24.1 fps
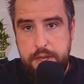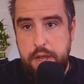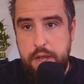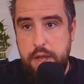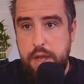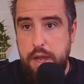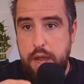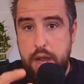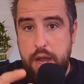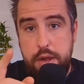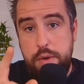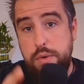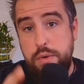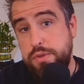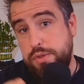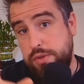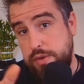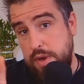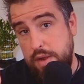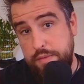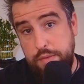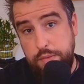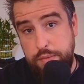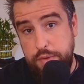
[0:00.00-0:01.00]
I
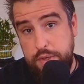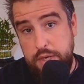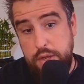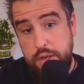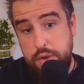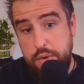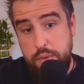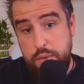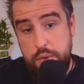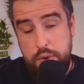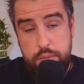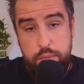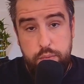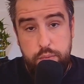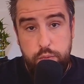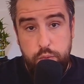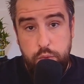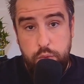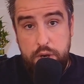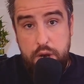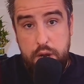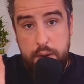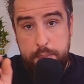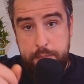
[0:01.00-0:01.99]
also have a video on
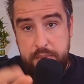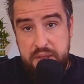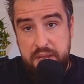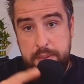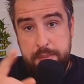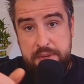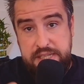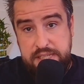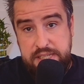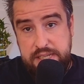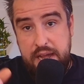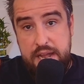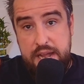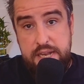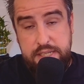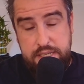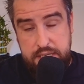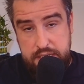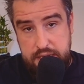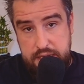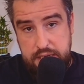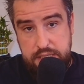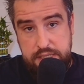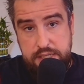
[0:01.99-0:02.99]
what are pigments, dyes,
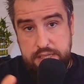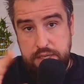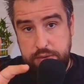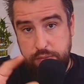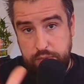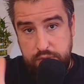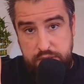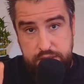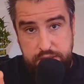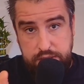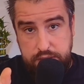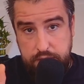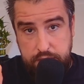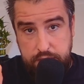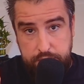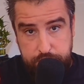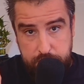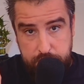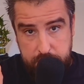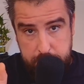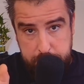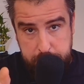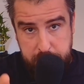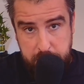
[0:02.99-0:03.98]
and inks, and what is the
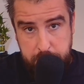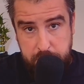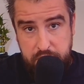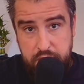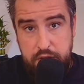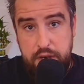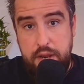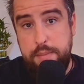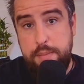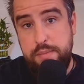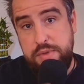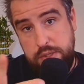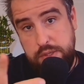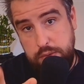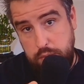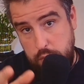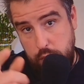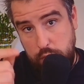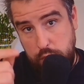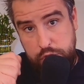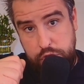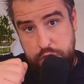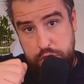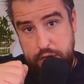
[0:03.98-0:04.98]
difference between them, so
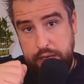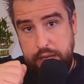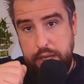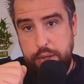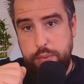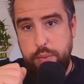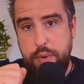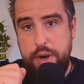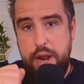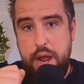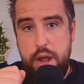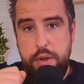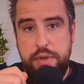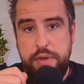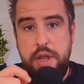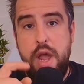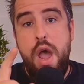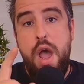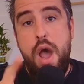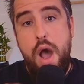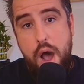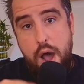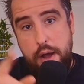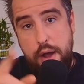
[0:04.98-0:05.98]
go check that one out
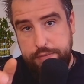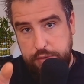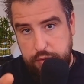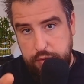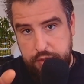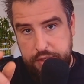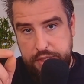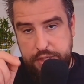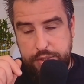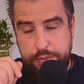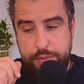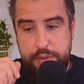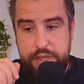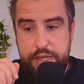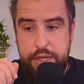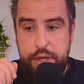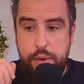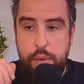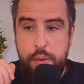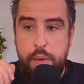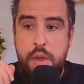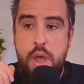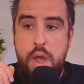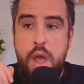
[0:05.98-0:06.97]
after this
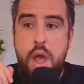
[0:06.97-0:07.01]
video.